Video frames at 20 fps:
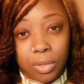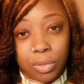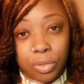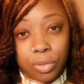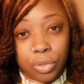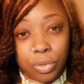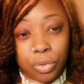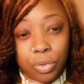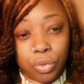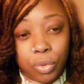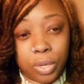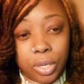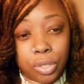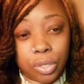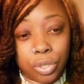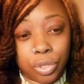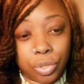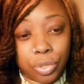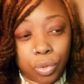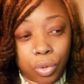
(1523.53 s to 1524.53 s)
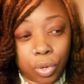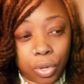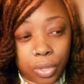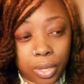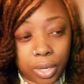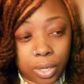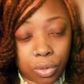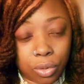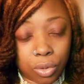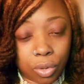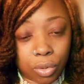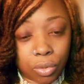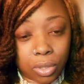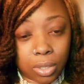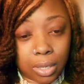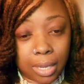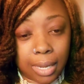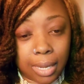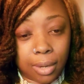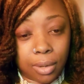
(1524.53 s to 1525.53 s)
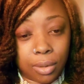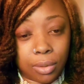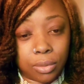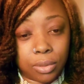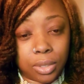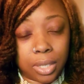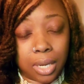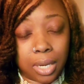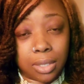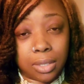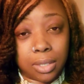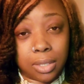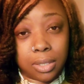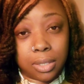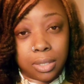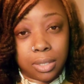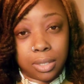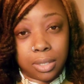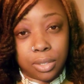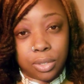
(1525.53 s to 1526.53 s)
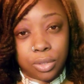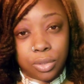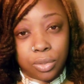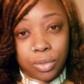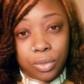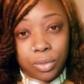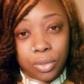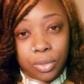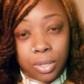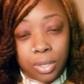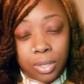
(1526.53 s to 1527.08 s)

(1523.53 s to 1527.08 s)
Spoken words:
to ensure that you don't allow toxicity to